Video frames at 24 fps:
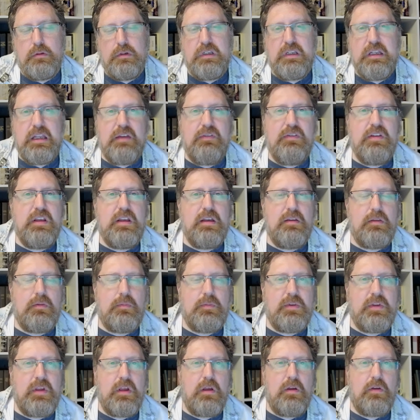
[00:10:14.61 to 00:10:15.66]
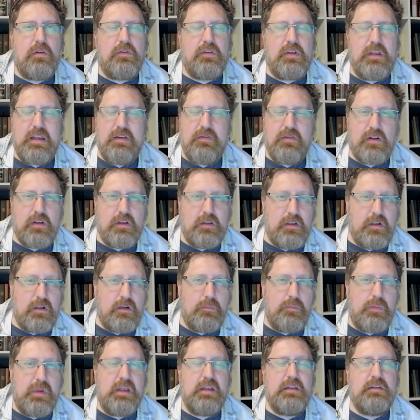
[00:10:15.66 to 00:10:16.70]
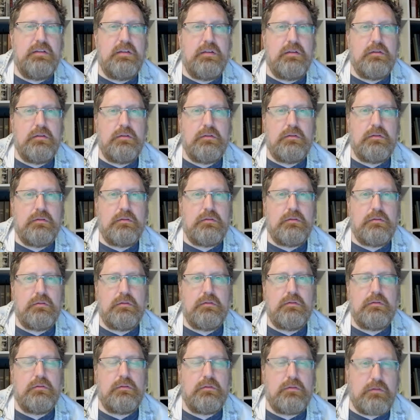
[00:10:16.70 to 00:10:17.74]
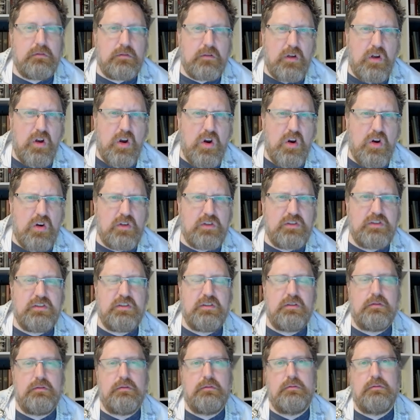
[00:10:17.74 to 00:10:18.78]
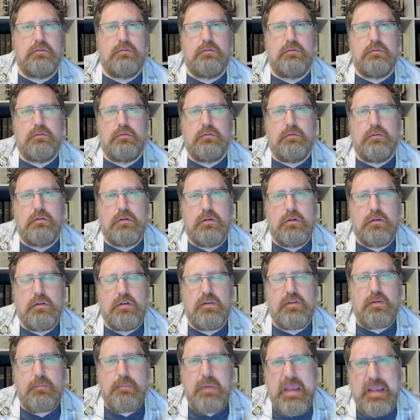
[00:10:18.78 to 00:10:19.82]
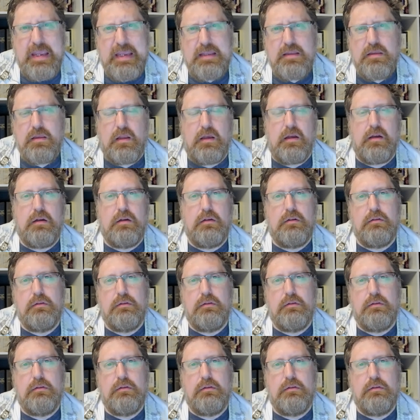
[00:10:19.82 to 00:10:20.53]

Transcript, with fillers: giving of themselves even a little bit hurts. There's a pain there.